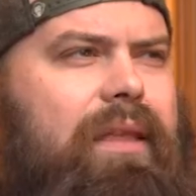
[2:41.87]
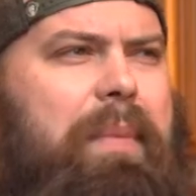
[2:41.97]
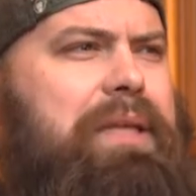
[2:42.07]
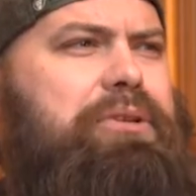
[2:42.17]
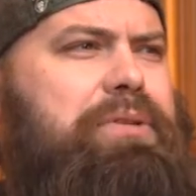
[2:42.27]

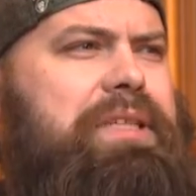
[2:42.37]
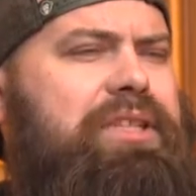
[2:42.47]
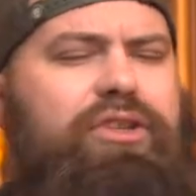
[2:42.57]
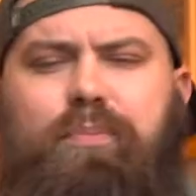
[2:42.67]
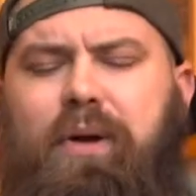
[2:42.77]
That makes no
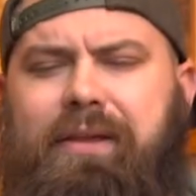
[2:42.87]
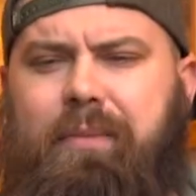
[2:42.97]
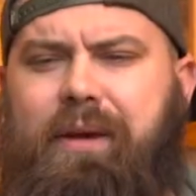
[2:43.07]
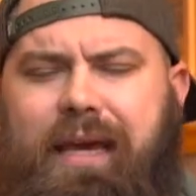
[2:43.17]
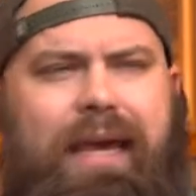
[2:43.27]
sense. You bring
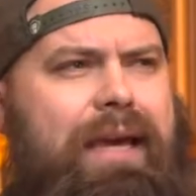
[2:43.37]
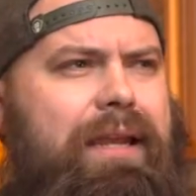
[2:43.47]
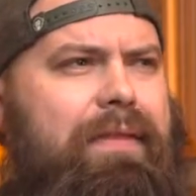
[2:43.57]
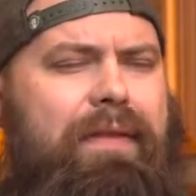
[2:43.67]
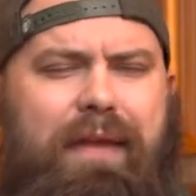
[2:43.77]
them a
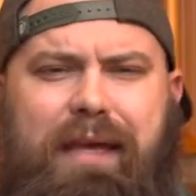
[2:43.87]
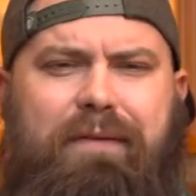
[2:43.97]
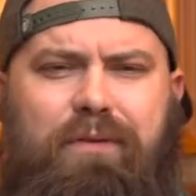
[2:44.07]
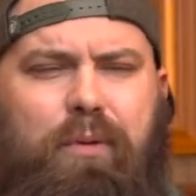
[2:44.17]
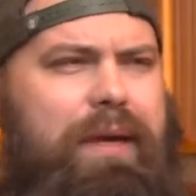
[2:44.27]
can and then they
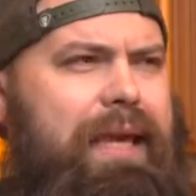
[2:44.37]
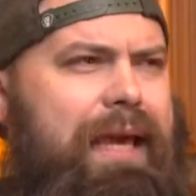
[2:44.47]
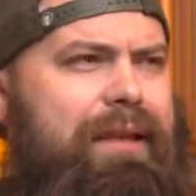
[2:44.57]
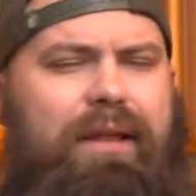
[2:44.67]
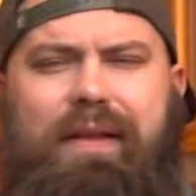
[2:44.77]
give you a
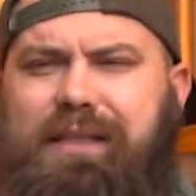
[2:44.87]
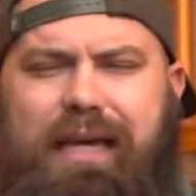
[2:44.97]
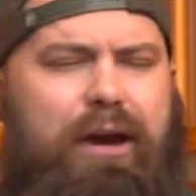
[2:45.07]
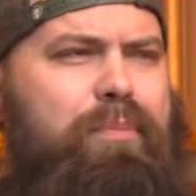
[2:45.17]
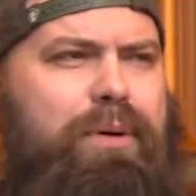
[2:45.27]
can. That's
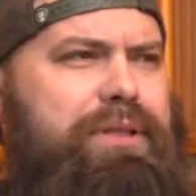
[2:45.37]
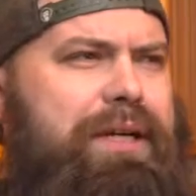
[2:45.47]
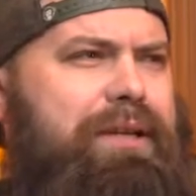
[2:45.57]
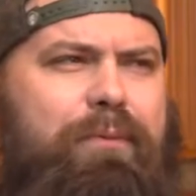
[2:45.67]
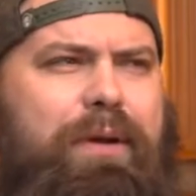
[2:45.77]

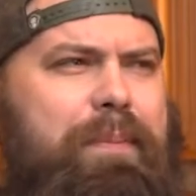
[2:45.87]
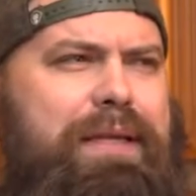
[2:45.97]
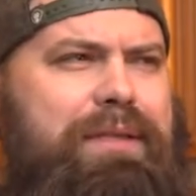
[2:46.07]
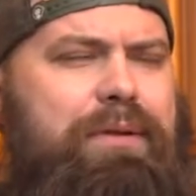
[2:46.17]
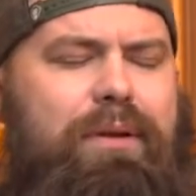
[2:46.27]
counterproductive. What it
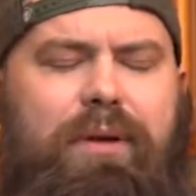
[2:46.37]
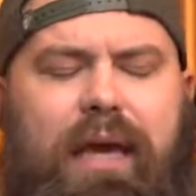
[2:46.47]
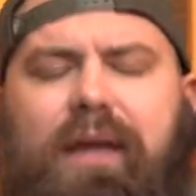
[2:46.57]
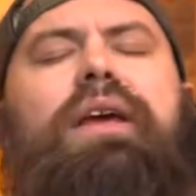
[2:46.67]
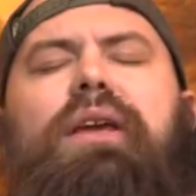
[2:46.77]
makes no,
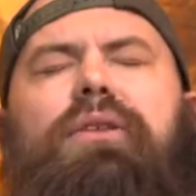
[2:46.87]
okay.